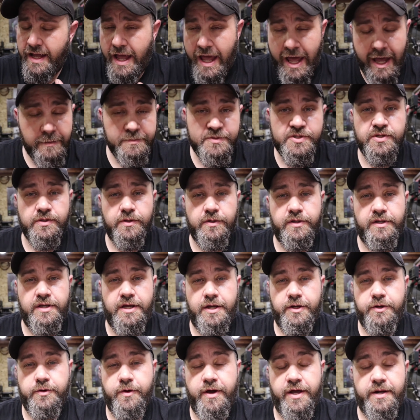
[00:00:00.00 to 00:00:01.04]
Absolutely
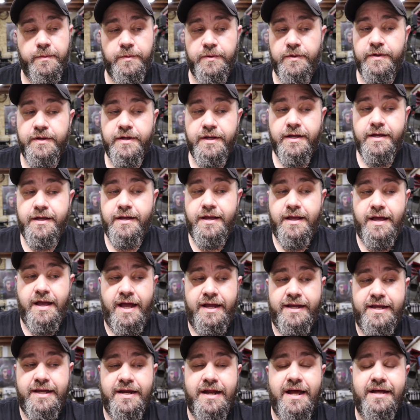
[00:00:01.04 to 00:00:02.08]
incredible. I
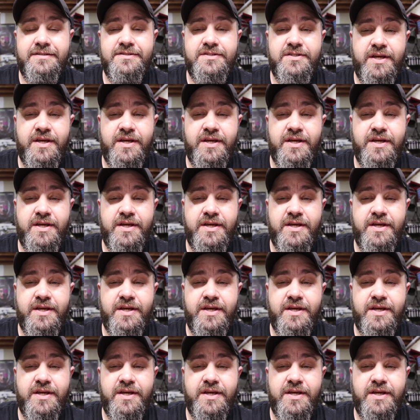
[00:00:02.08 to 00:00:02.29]
cannot